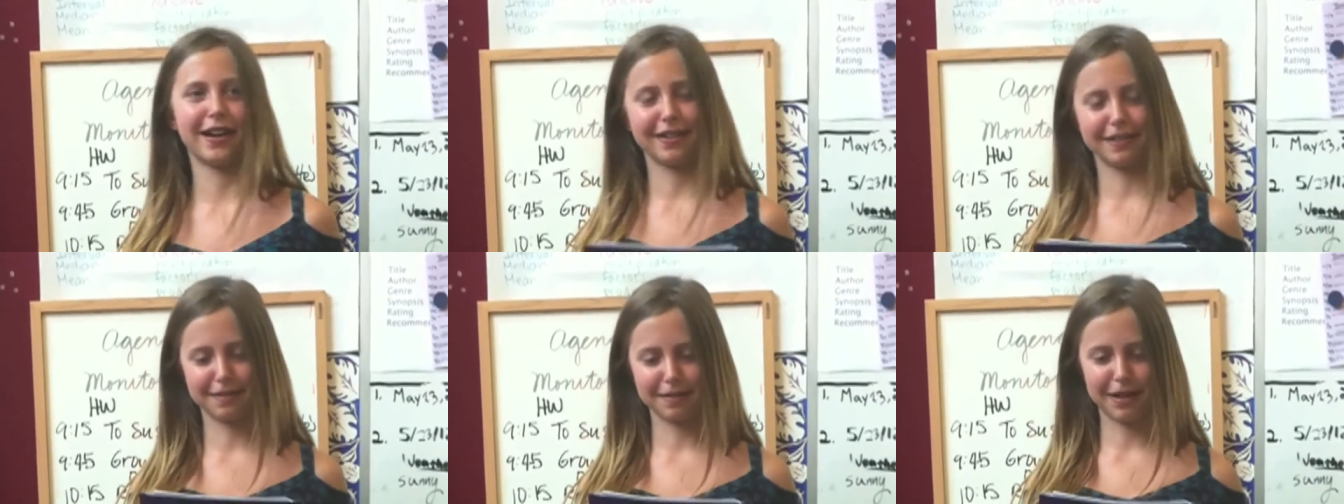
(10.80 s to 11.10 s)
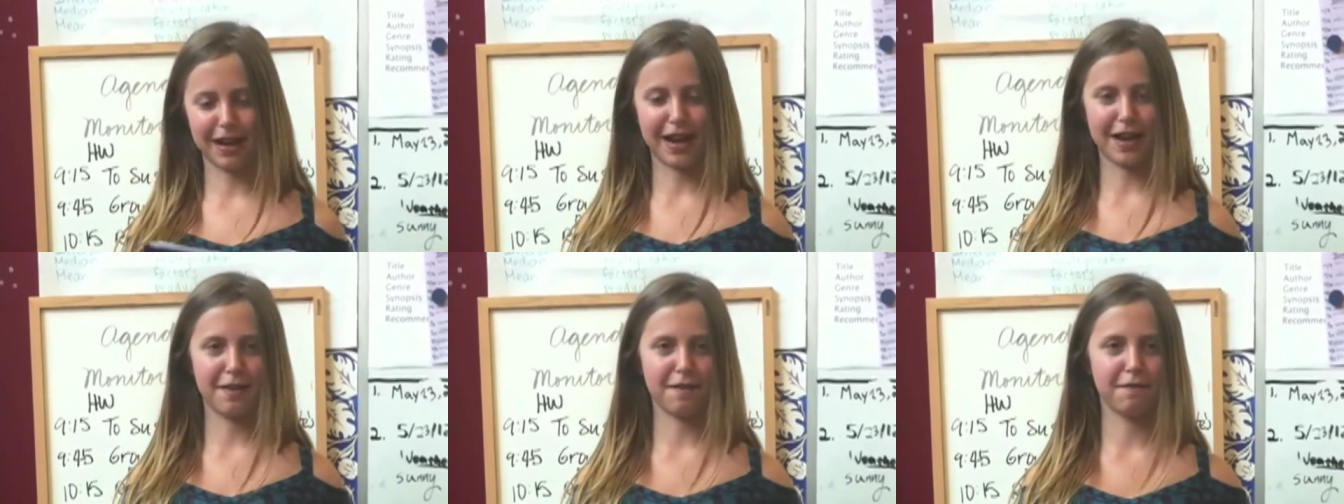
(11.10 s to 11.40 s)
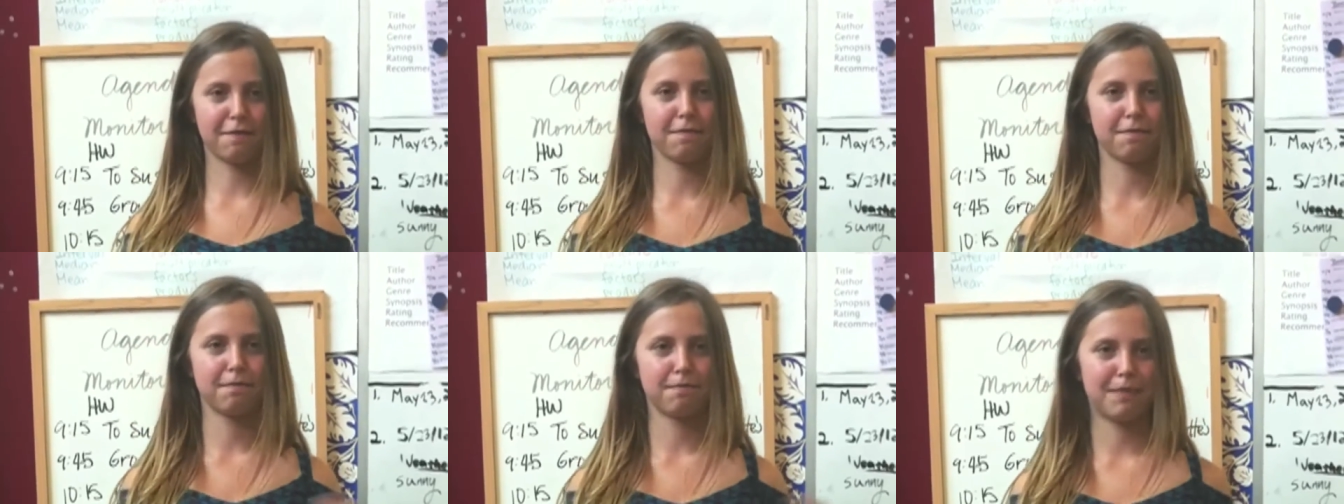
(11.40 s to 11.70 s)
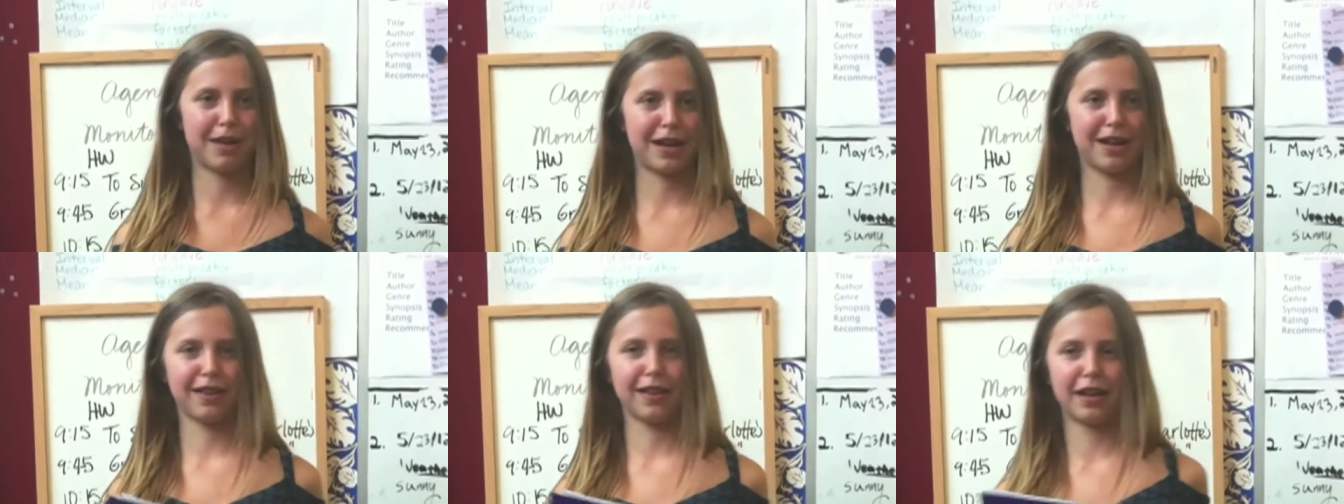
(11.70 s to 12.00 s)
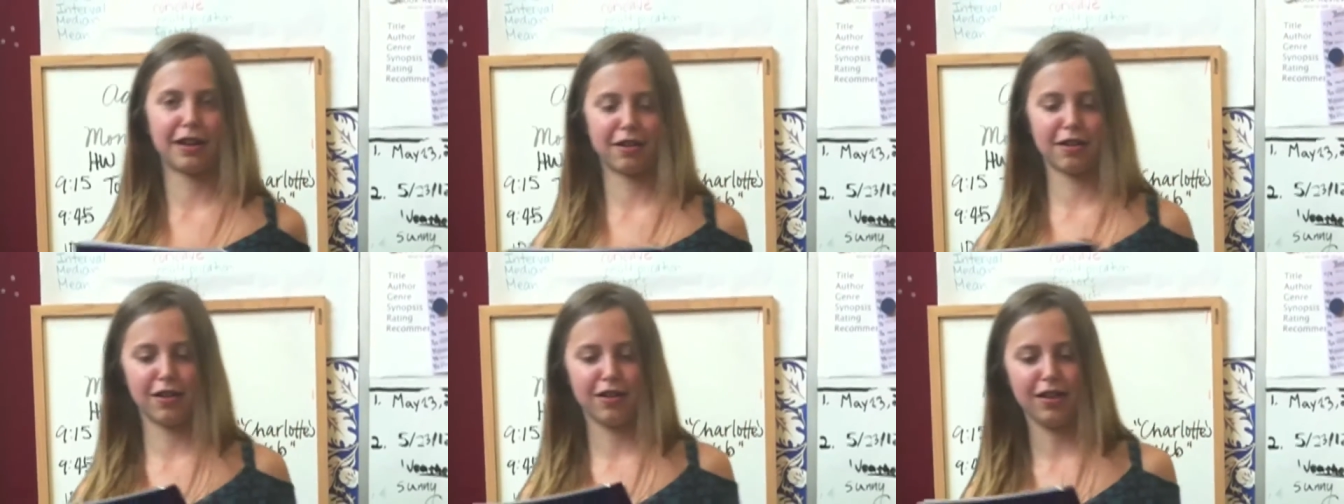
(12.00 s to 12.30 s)
and kind of made it
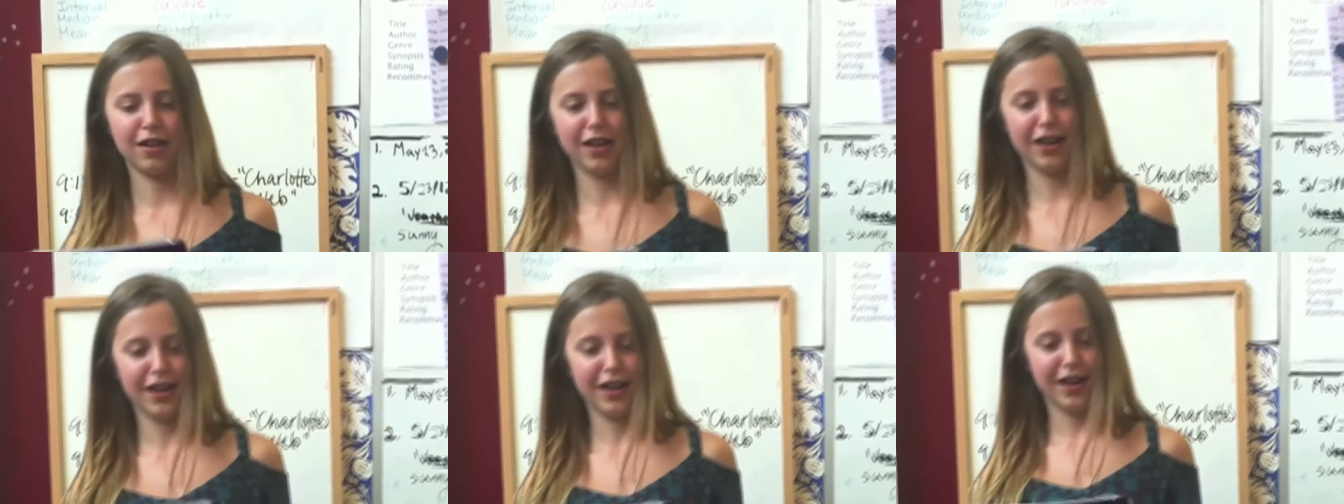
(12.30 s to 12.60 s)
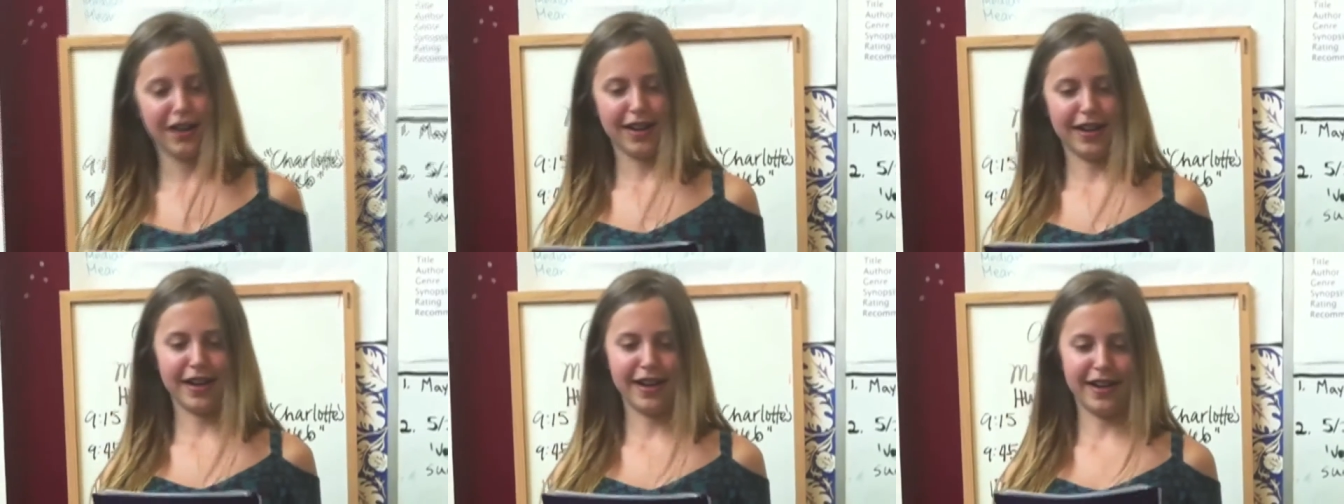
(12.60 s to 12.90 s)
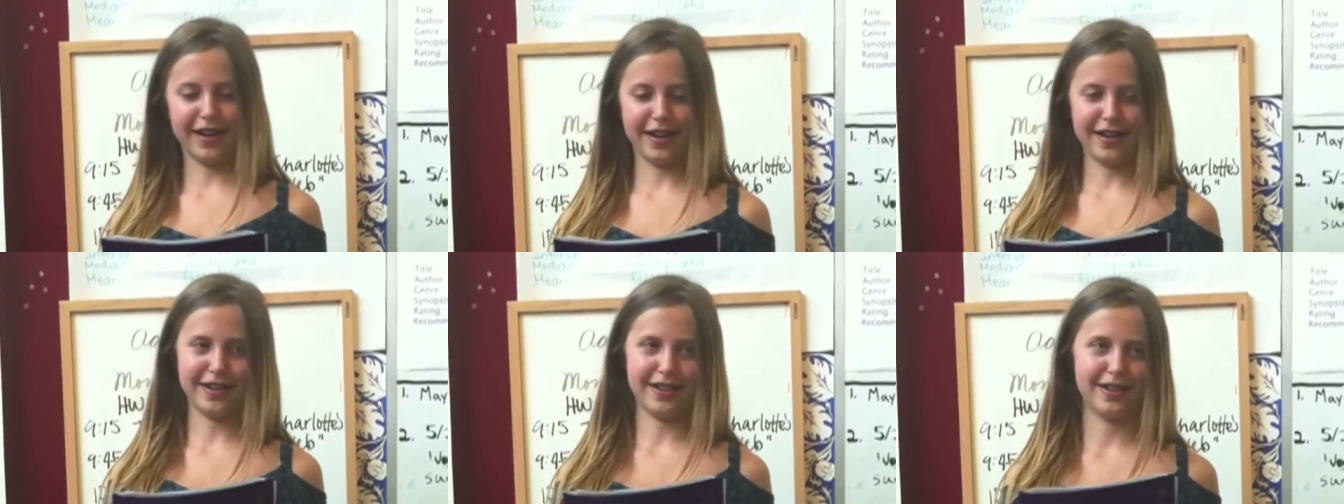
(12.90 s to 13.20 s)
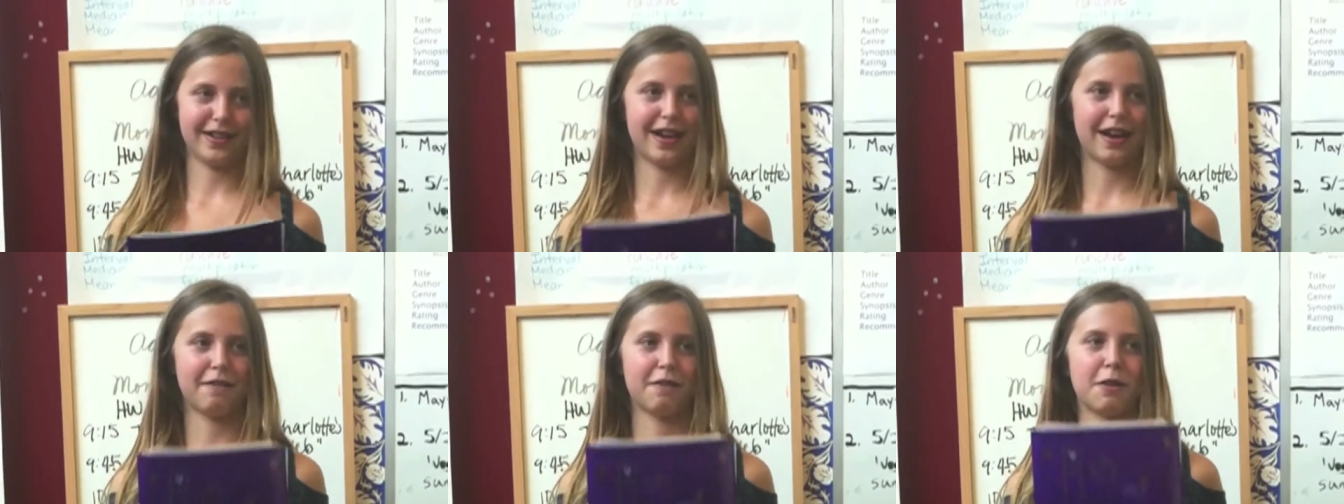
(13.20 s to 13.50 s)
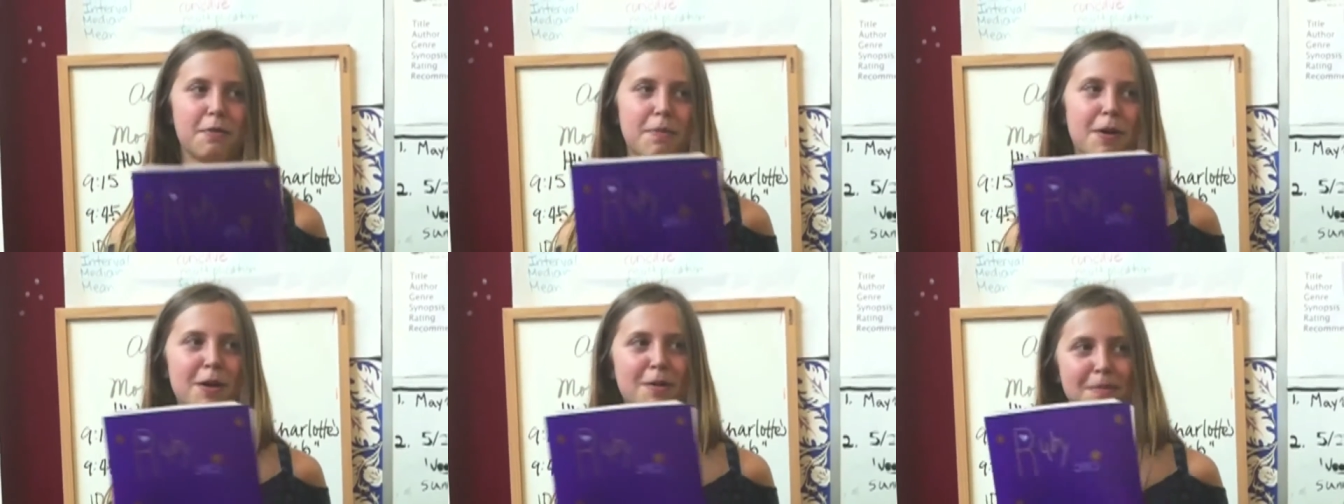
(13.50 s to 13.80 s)
literal. And I
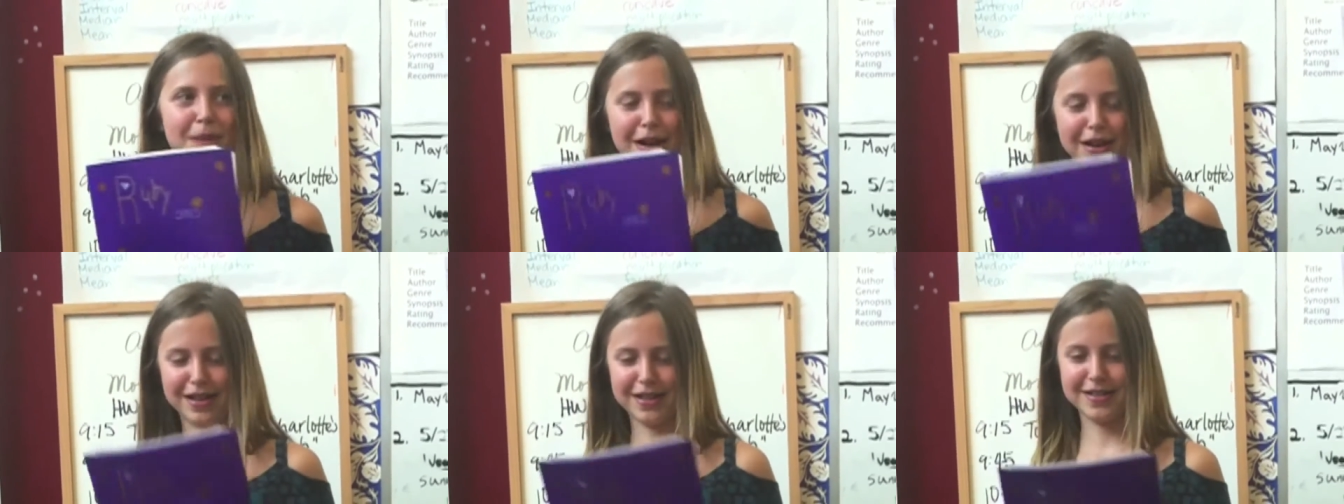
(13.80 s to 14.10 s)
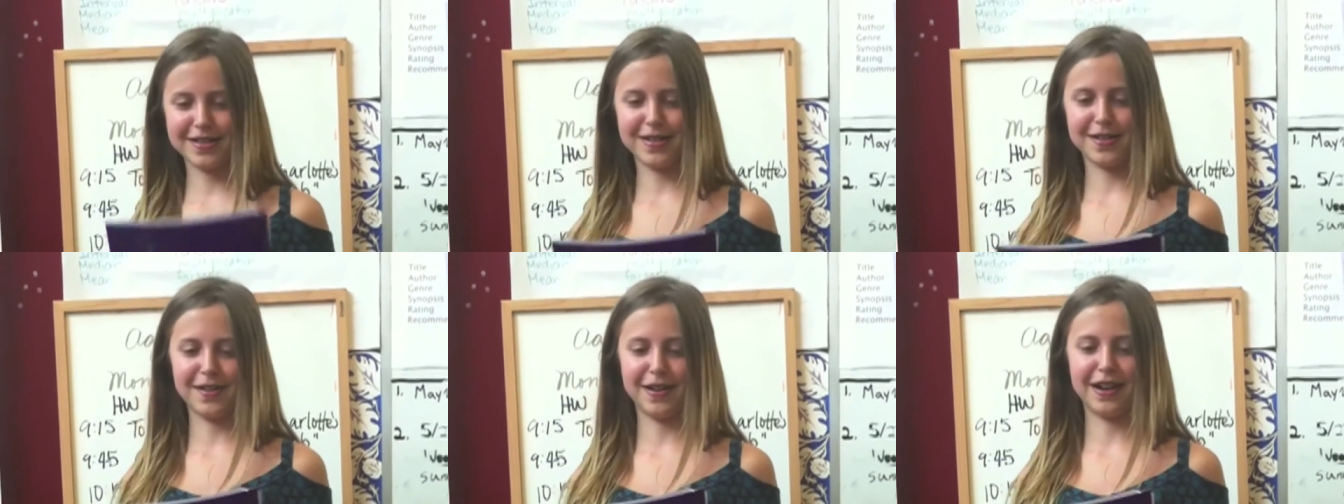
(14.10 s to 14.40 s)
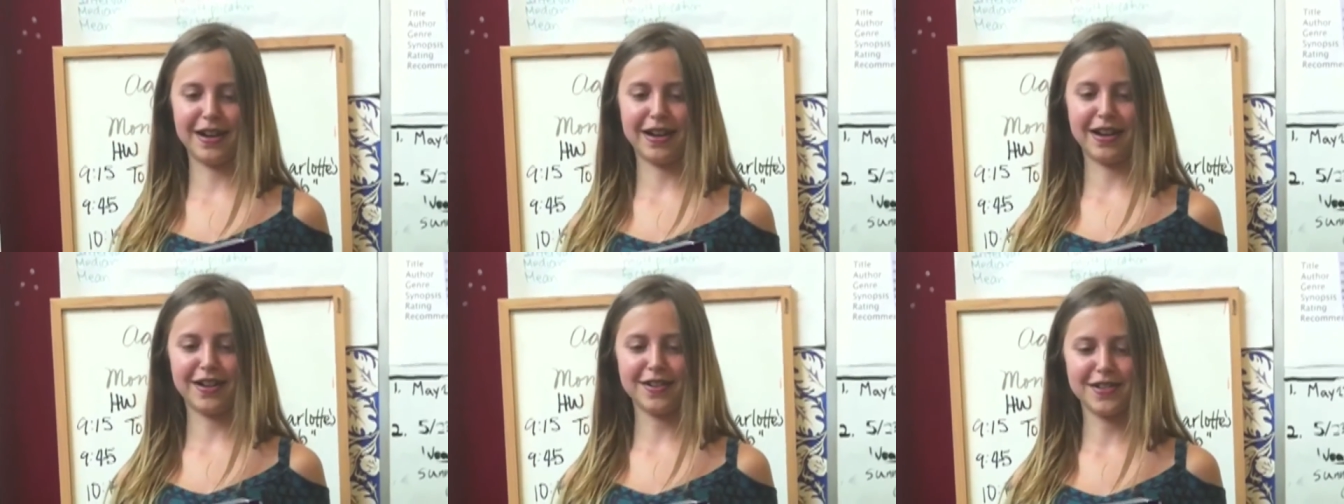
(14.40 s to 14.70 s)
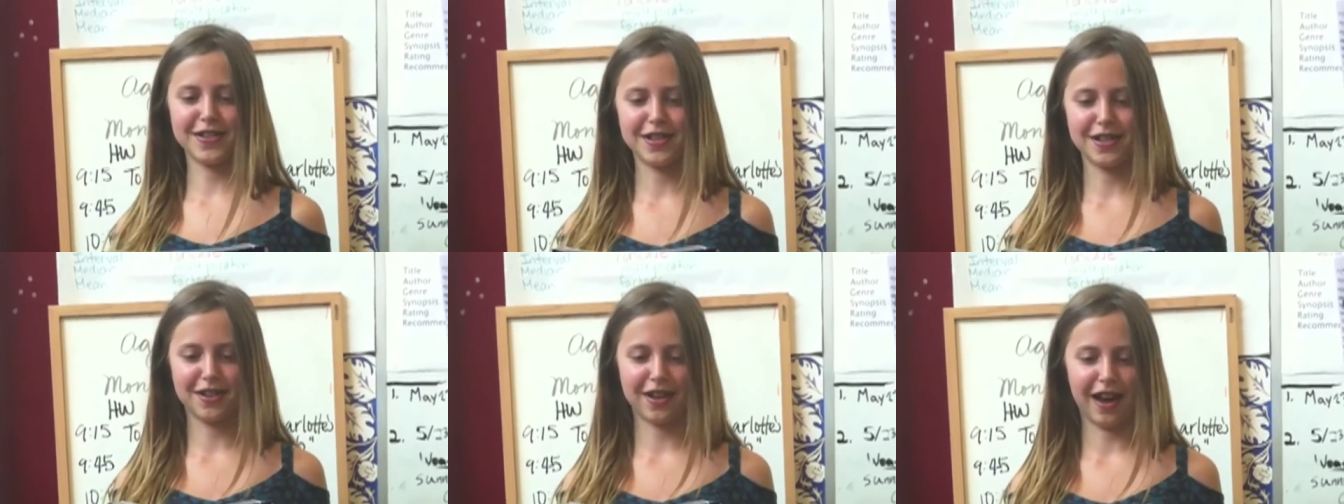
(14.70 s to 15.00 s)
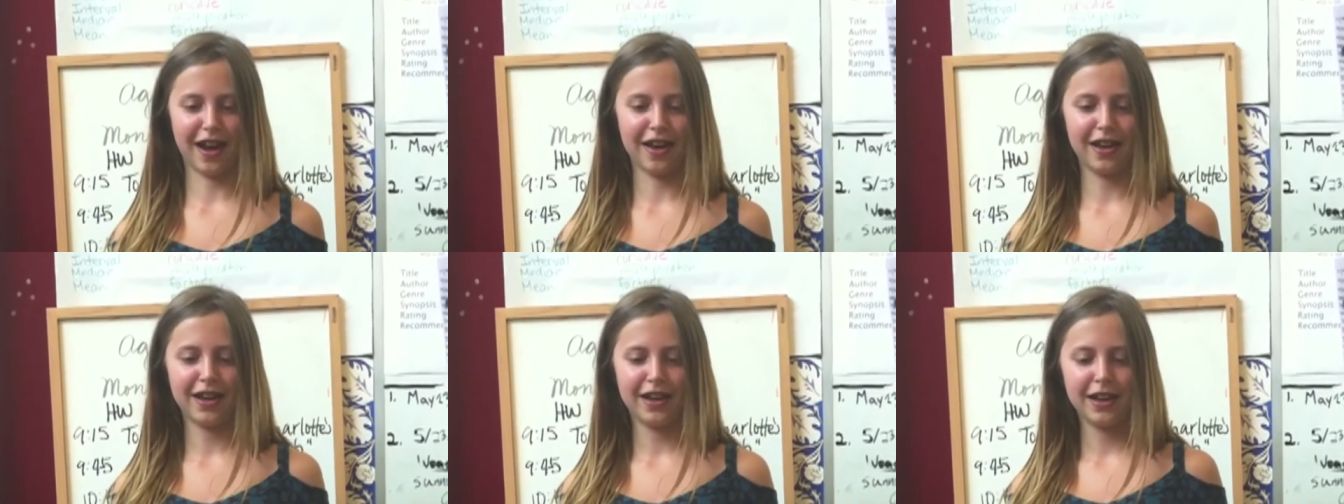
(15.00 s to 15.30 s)
wrote a poem about it, so here it goes.
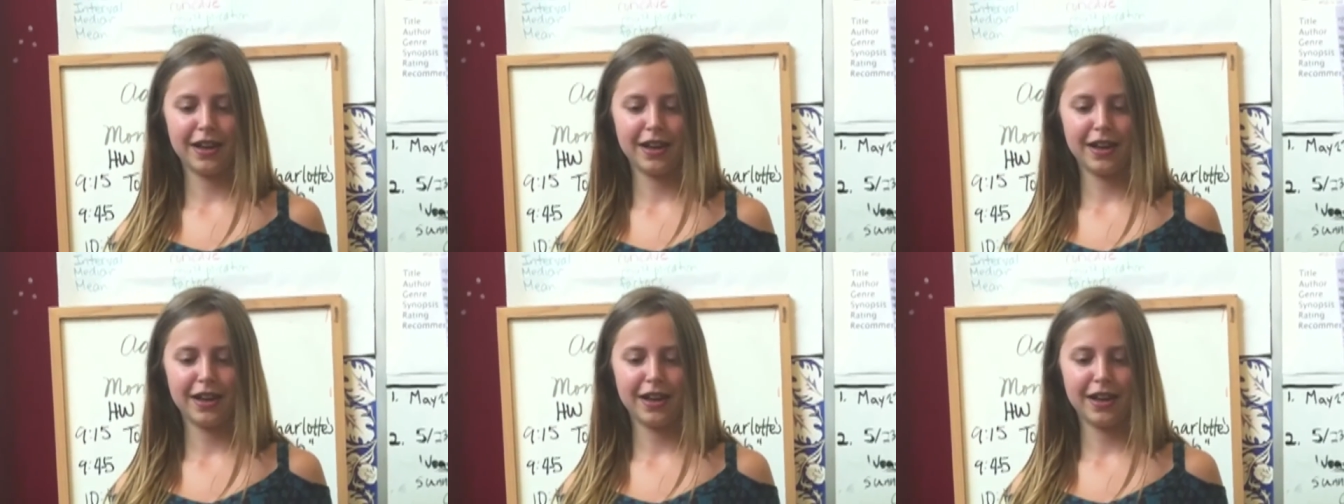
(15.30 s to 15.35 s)
Okay.